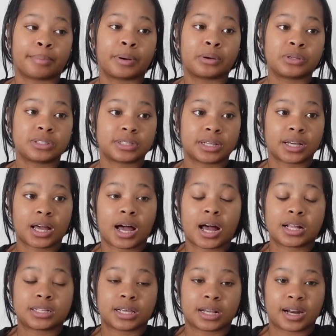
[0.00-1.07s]
posting
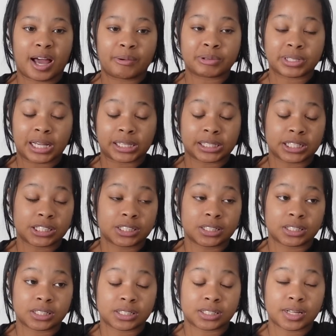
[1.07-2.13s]
content and I was like, this
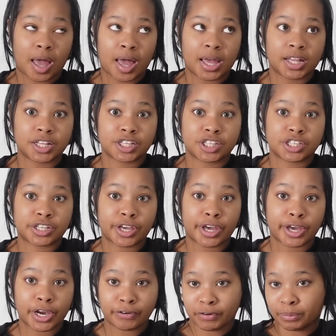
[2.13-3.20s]
shit is
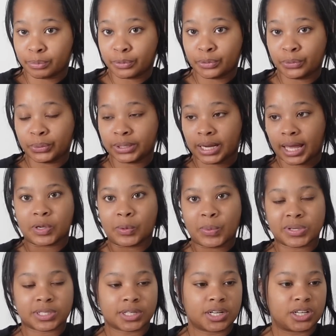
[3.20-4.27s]
terrible. Like, it
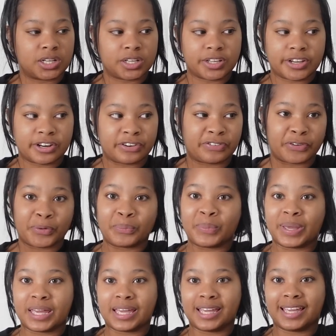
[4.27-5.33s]
wasn't a good year for
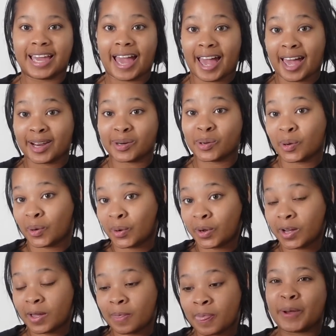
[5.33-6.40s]
me at
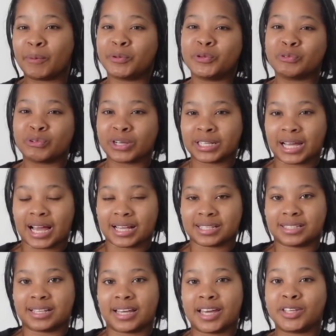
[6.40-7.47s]
all. And when you
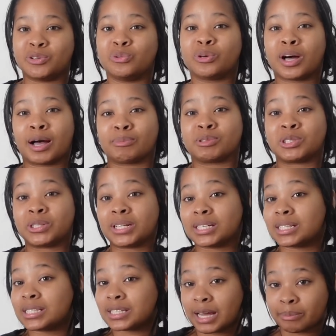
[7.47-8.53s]
realize that and you come to
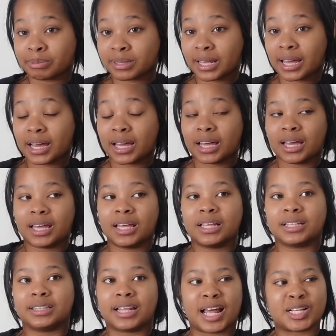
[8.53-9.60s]
accept that,
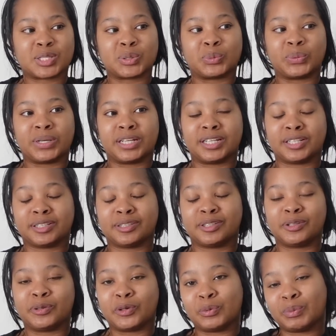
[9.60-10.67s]
that's when
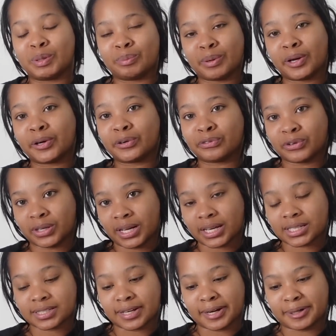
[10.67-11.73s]
it will be better for
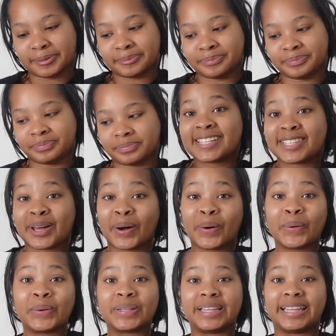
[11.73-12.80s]
next time.
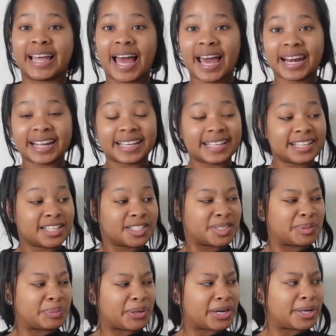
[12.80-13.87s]
So that
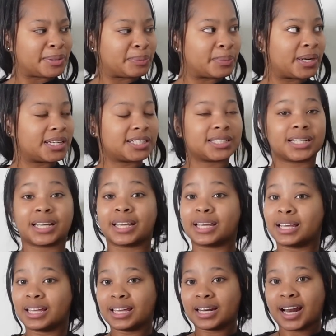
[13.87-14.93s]
is pretty much
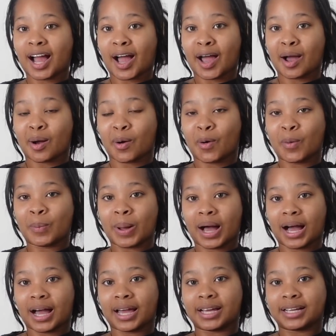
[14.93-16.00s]
it. I hope
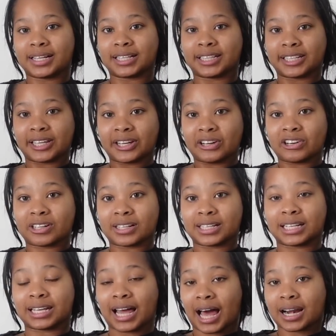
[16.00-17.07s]
I cleared a
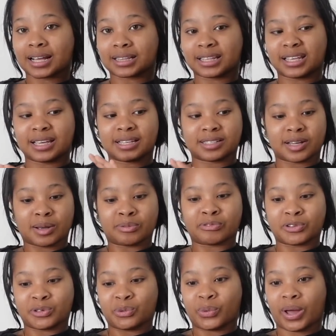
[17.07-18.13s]
lot of things up
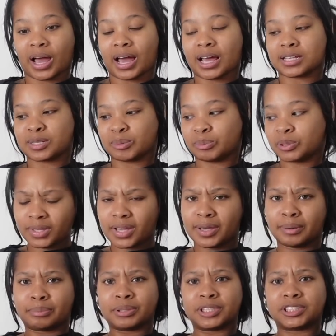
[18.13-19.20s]
for you guys
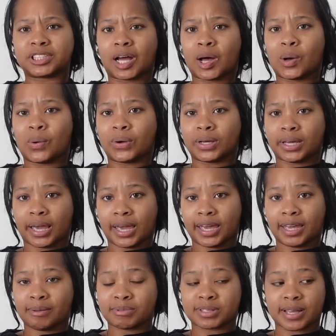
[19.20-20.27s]
and put y'all on
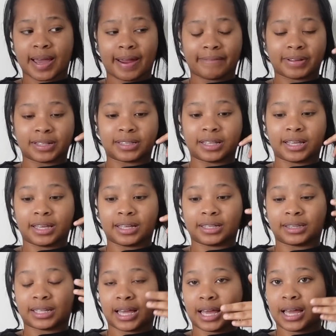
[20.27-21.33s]
game to
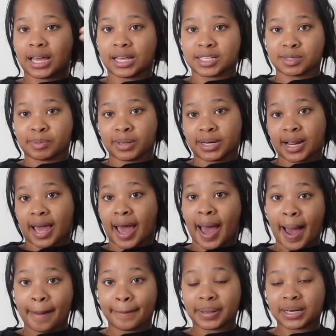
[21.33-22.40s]
everything that has been
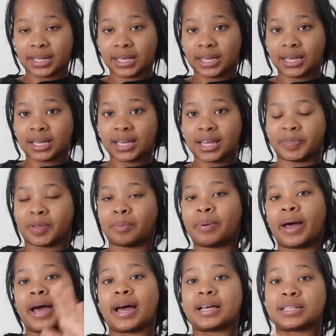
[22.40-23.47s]
happening. The
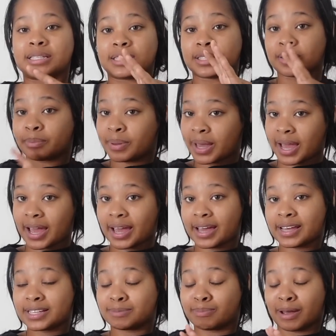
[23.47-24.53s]
past is the
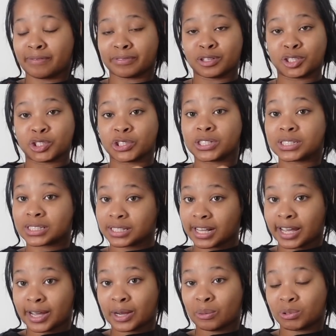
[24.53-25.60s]
past. My future is
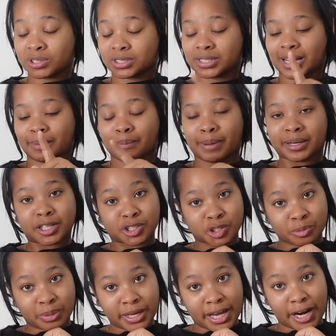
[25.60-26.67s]
now, which is the name of my
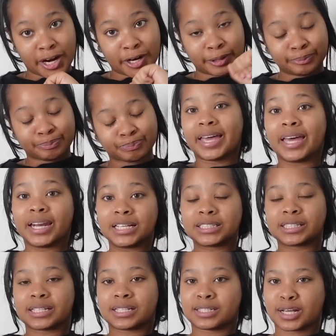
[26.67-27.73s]
digital planner. And
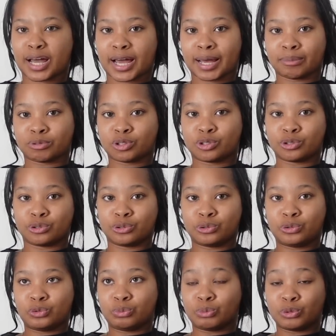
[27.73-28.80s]
it's this time
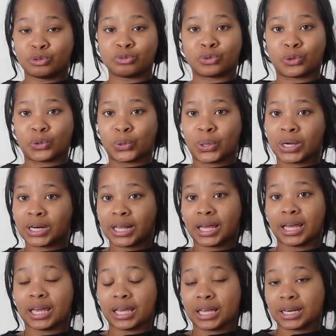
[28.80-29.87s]
to move on
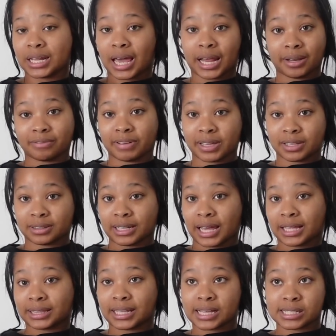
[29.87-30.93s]
and elevate.
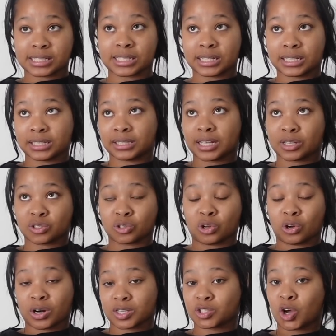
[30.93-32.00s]
Like, that's it. That's
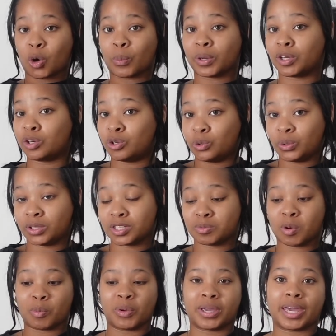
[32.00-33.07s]
all. That's all we can do at this
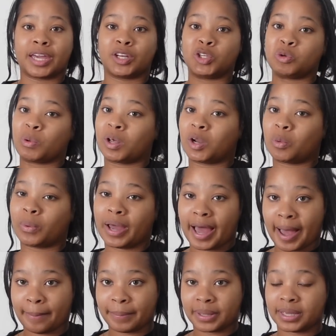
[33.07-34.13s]
moment. We can't dwell on what
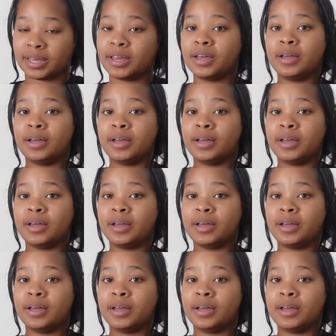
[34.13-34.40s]
happened.